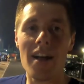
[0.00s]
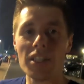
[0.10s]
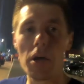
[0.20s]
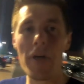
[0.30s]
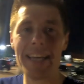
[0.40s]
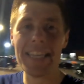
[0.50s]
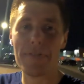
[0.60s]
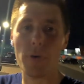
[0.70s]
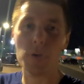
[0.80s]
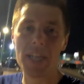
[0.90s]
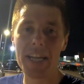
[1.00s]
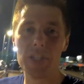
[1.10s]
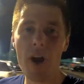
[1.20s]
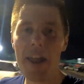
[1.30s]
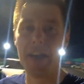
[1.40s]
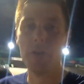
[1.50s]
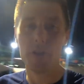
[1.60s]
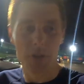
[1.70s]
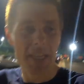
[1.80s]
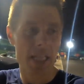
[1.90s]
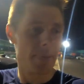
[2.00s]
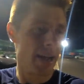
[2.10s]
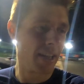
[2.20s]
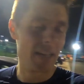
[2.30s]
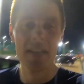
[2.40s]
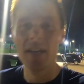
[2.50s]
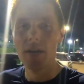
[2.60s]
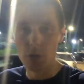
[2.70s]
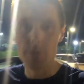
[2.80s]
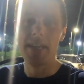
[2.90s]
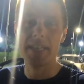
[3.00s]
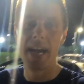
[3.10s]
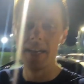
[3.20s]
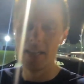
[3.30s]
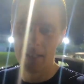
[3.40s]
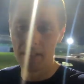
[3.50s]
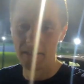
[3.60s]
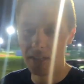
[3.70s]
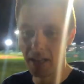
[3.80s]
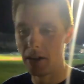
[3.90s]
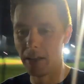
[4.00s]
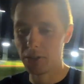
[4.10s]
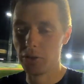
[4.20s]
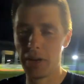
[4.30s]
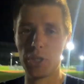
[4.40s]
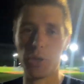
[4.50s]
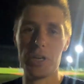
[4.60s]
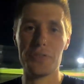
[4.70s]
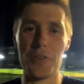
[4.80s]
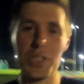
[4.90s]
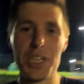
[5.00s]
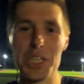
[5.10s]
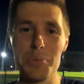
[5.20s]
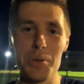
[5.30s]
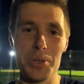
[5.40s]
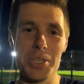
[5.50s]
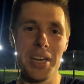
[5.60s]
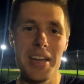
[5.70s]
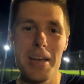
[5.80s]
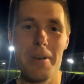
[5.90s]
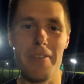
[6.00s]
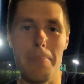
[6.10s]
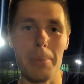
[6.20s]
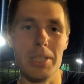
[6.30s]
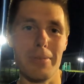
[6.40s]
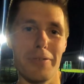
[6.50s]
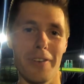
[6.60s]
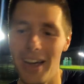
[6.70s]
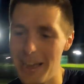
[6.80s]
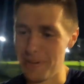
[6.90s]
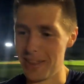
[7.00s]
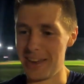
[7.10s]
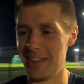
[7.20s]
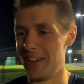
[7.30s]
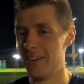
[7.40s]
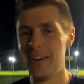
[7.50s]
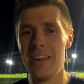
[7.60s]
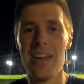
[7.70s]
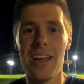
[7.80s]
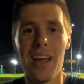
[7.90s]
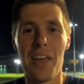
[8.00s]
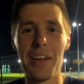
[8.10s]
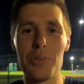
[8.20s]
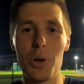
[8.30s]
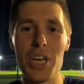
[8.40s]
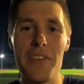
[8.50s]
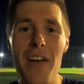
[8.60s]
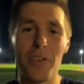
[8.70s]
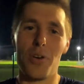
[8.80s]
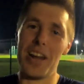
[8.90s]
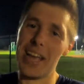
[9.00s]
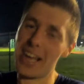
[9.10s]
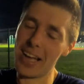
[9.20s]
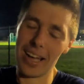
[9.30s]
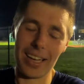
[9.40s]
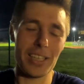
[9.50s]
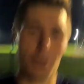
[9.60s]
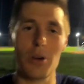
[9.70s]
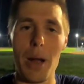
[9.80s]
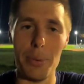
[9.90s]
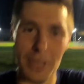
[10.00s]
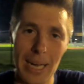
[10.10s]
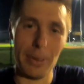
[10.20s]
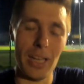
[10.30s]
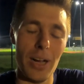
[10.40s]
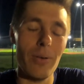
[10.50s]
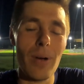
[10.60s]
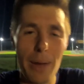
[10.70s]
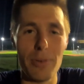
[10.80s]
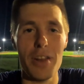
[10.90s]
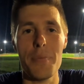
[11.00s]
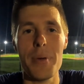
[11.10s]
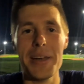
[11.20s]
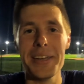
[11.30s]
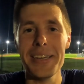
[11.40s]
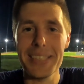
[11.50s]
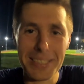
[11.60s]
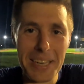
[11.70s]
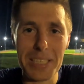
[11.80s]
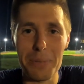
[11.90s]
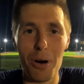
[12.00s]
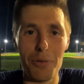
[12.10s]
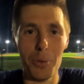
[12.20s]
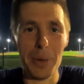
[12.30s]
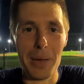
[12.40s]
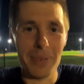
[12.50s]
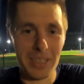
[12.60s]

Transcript: So that is it for today's training. Another good day in the bank. Good to meet Dan. I'm sure he enjoyed his first session with us. Bit of a baptism of fire. There you go. Thanks for watching. If you haven't already, click the subscribe button down below. I'm ready for bed. See you tomorrow at 4 p.m.